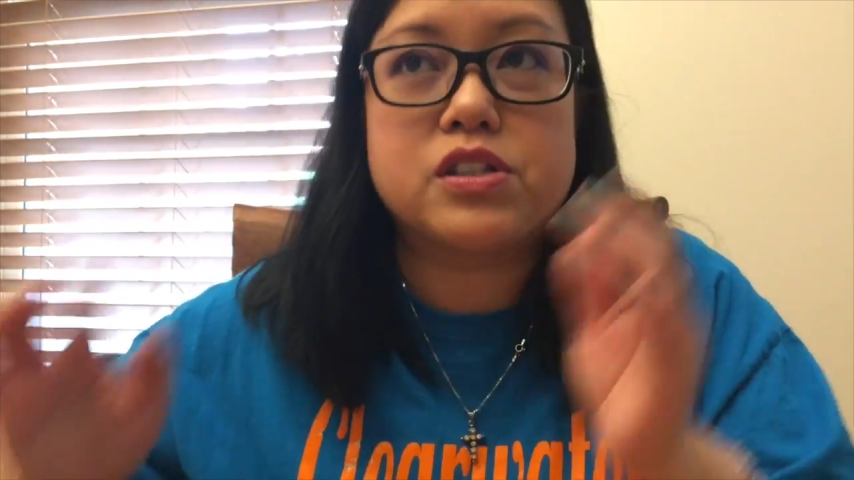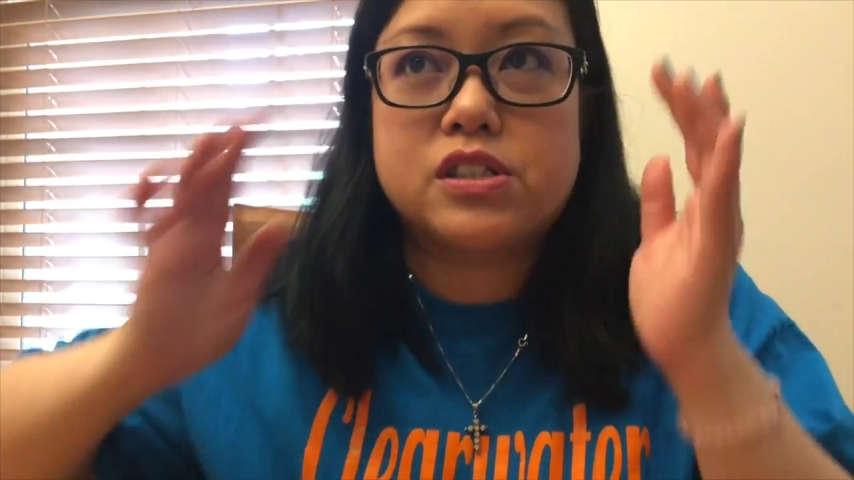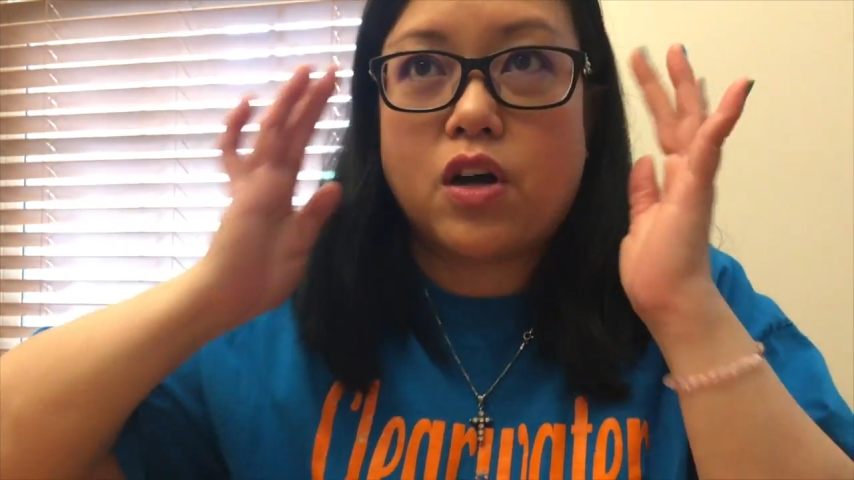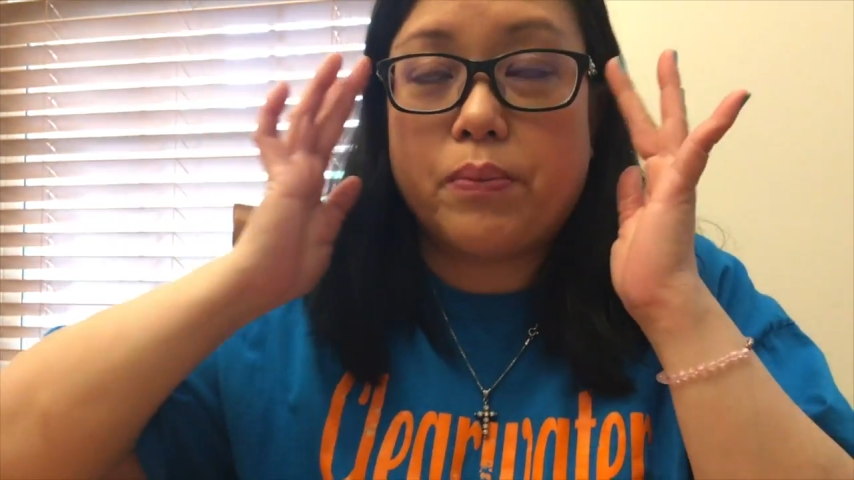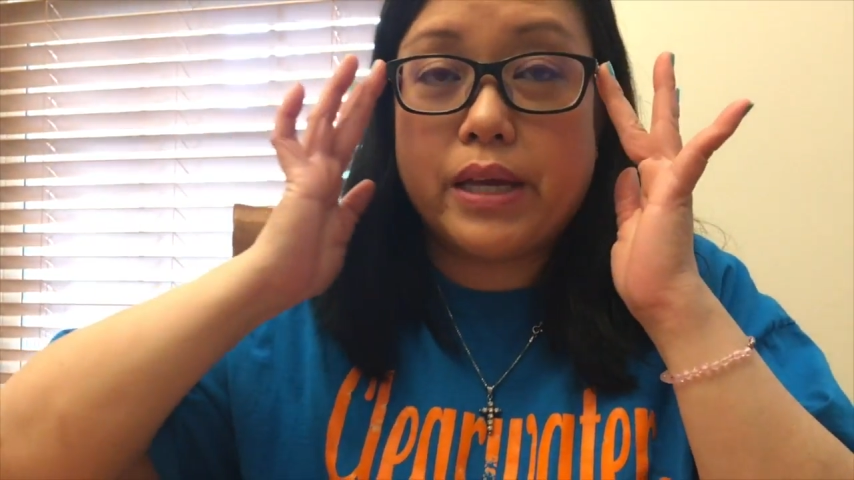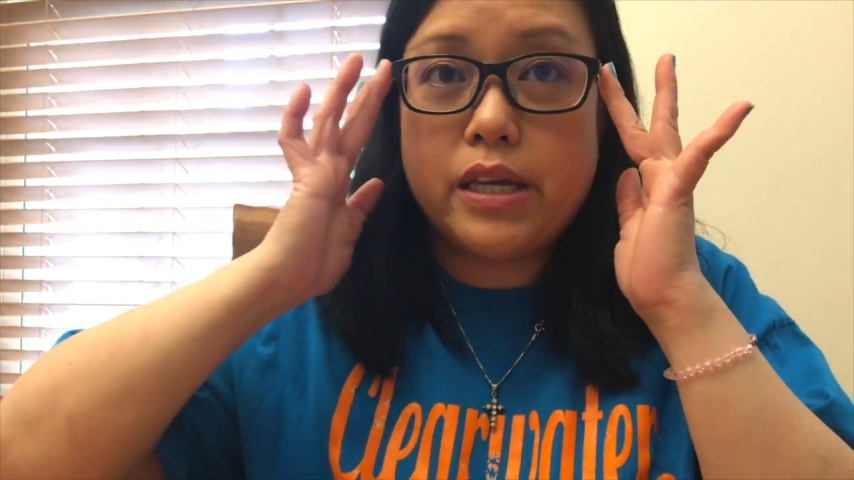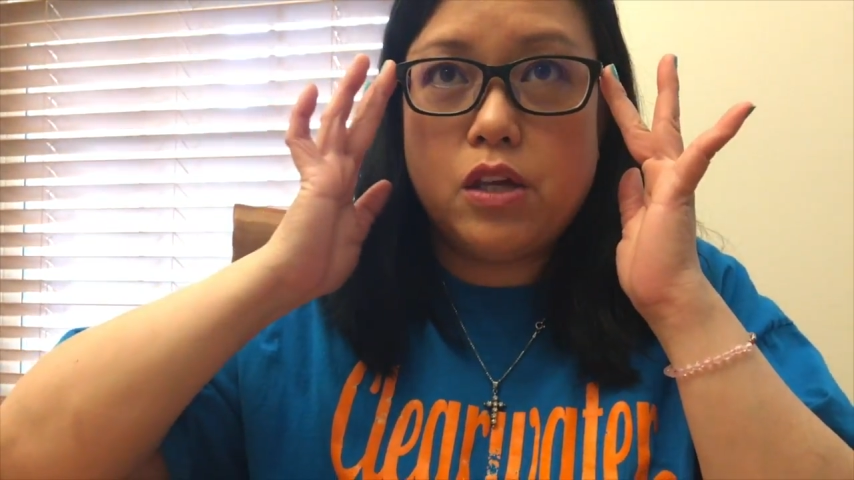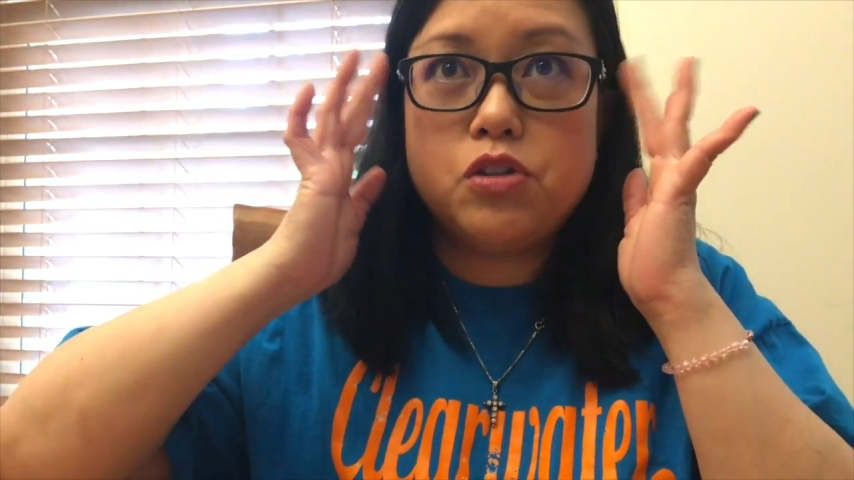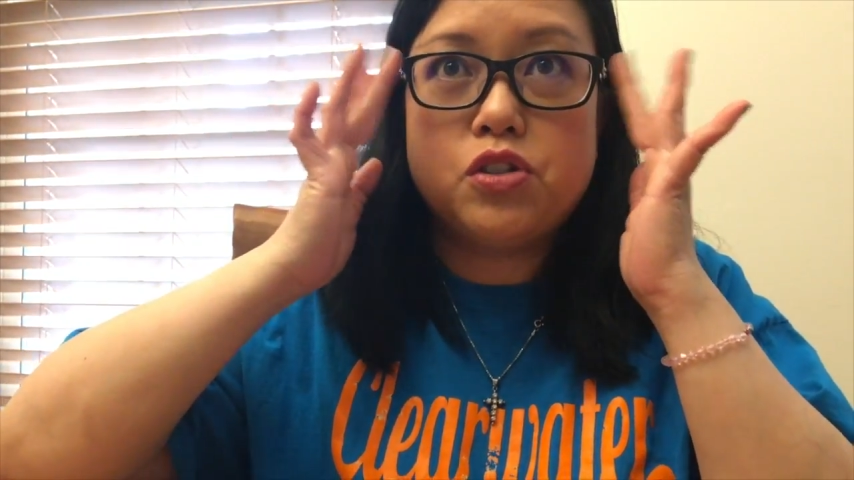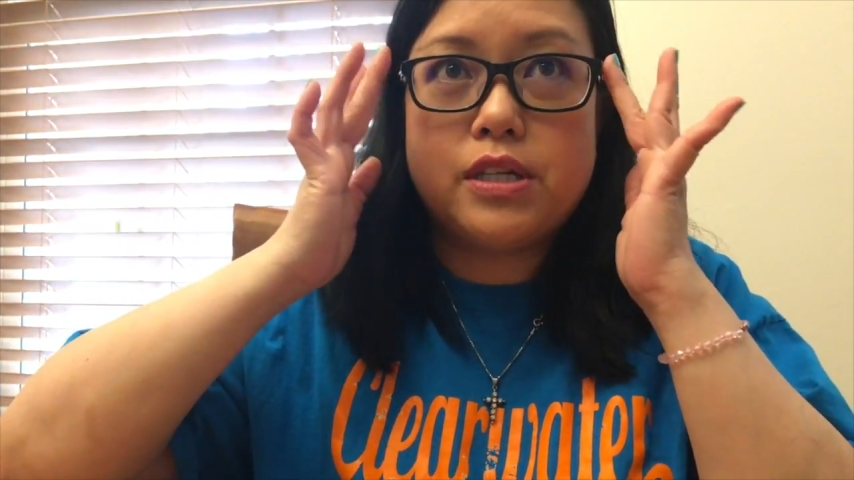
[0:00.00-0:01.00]
So I'm getting
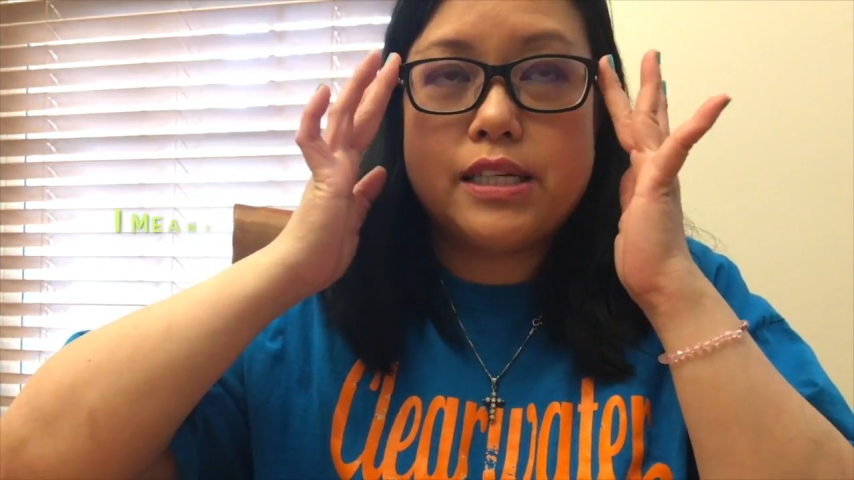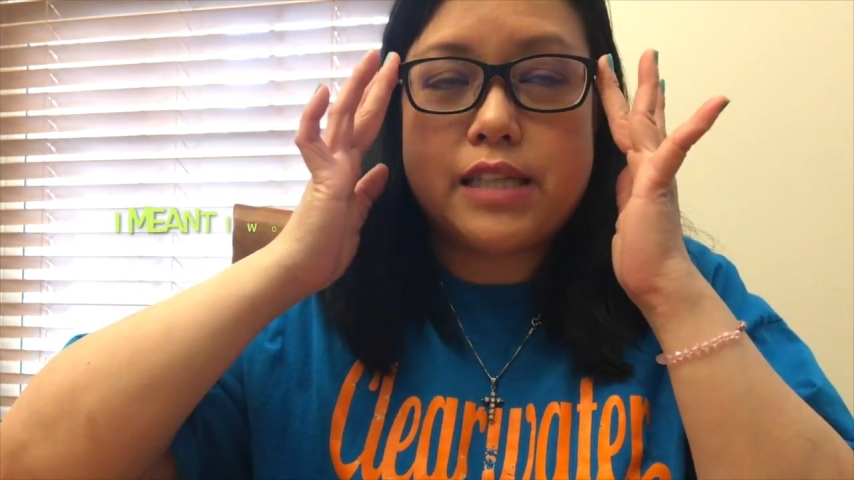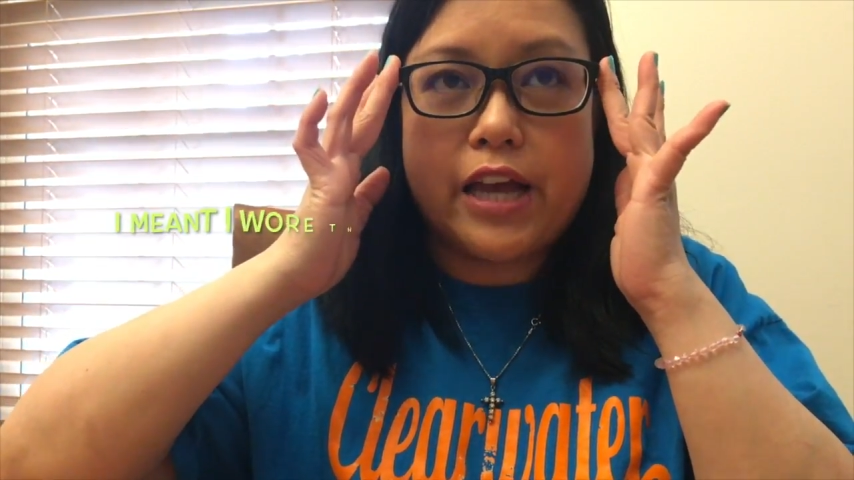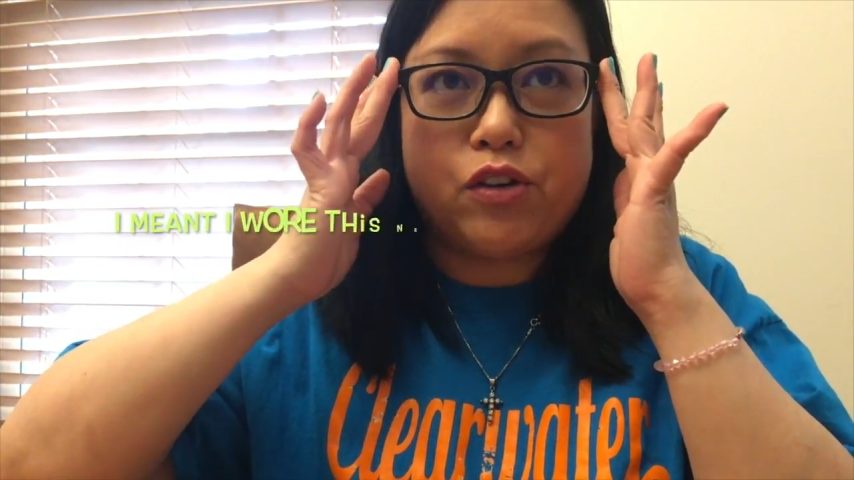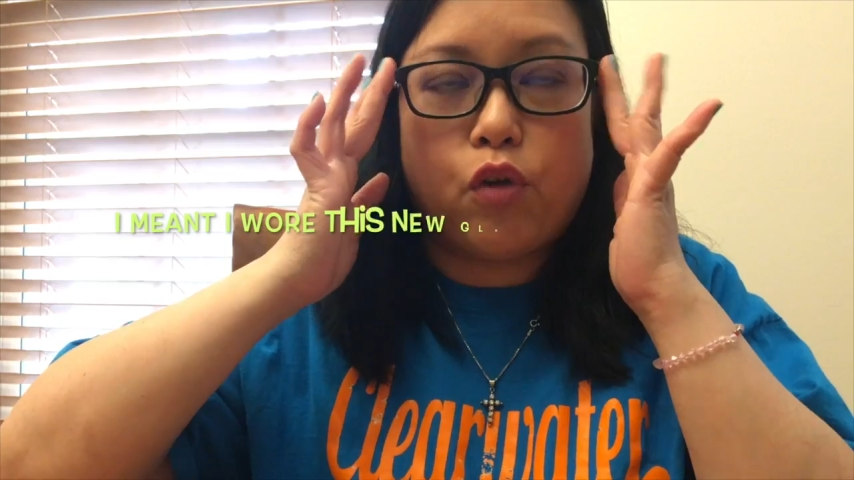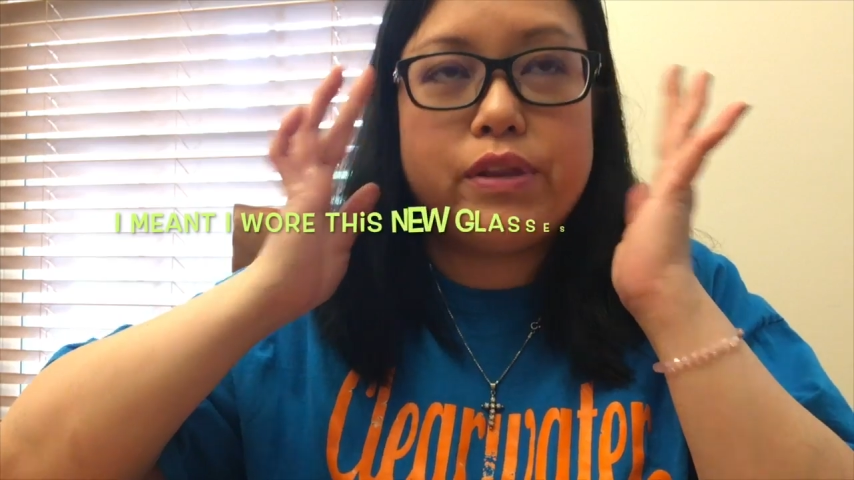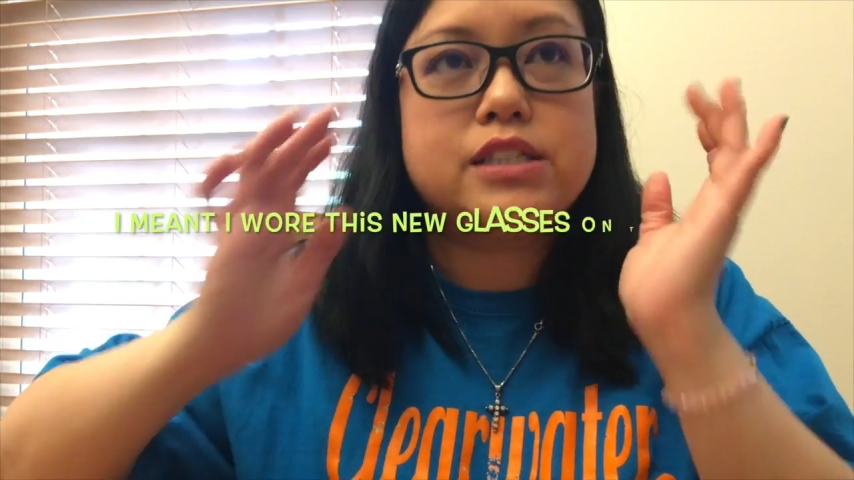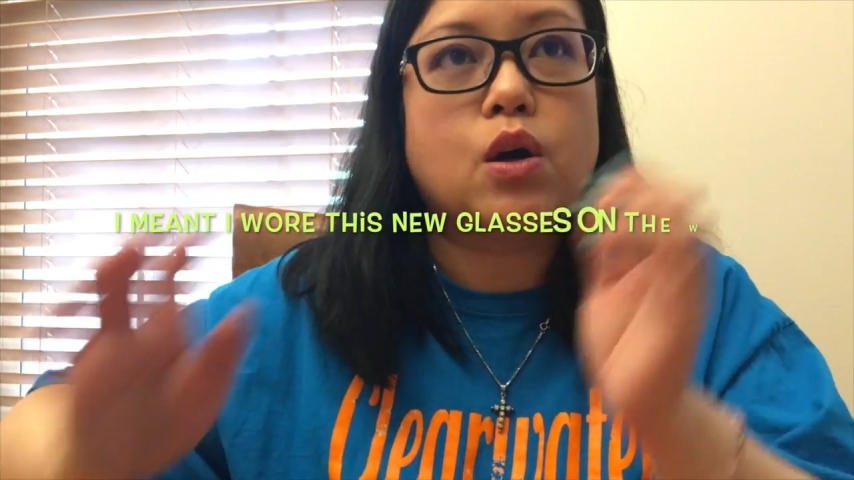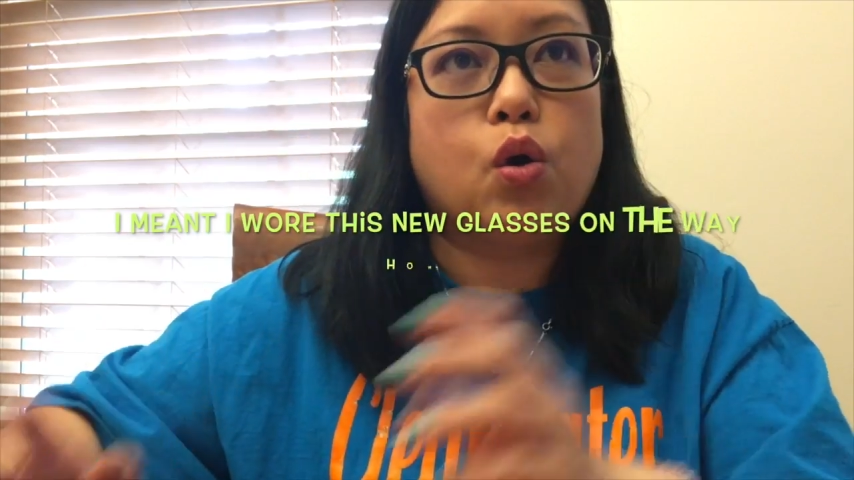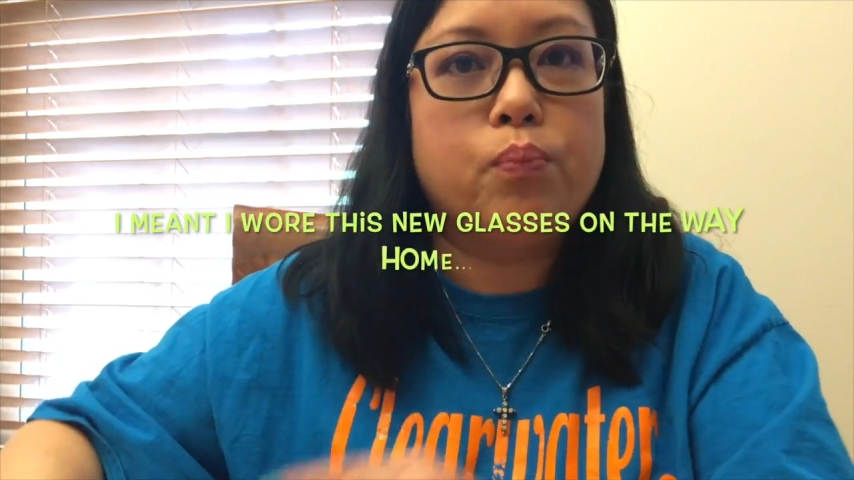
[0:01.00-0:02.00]
used to this. I drove this
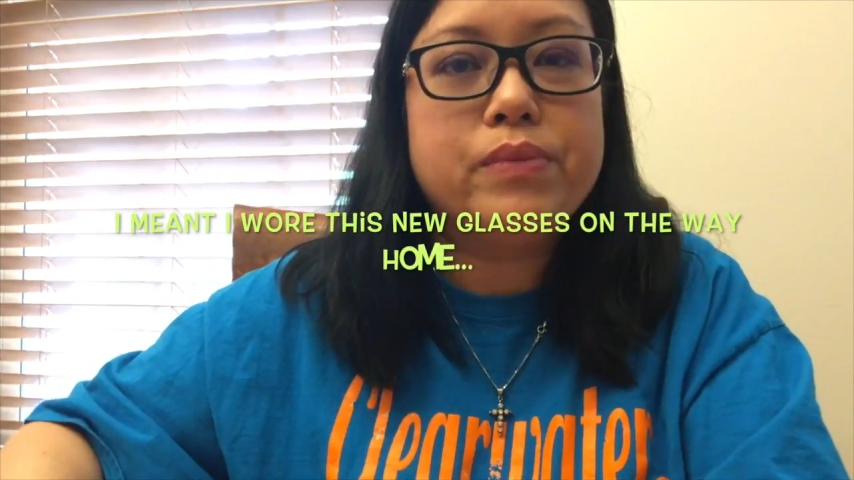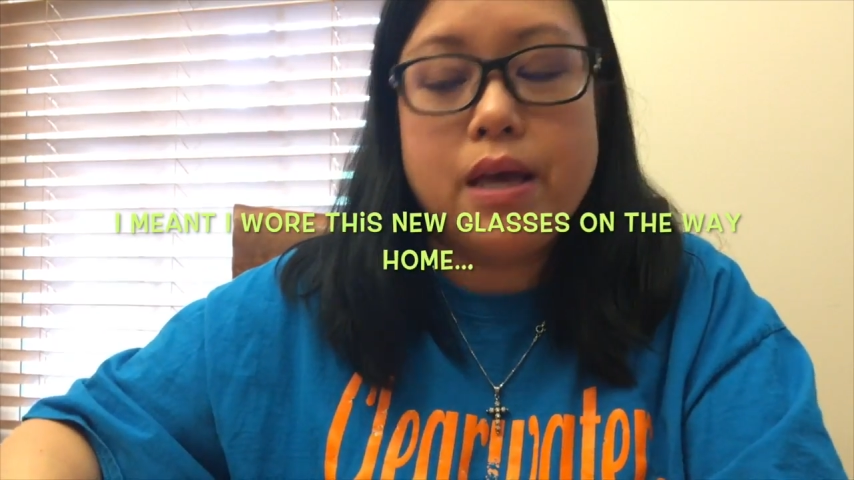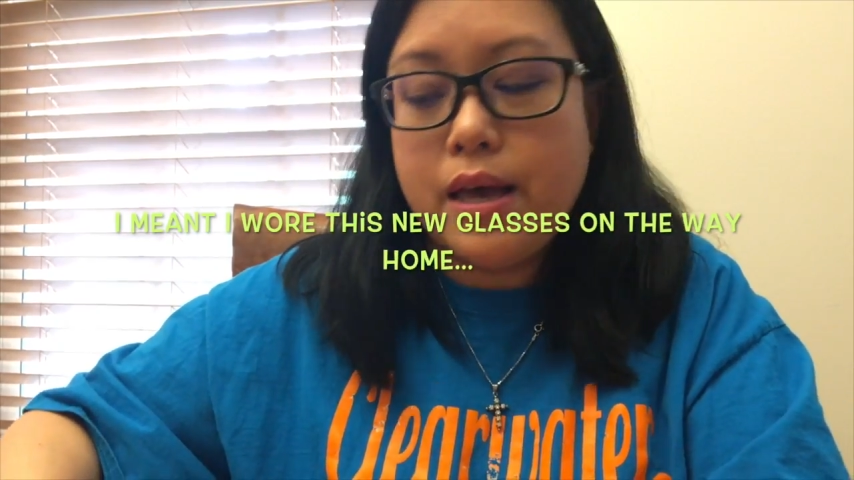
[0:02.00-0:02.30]
home.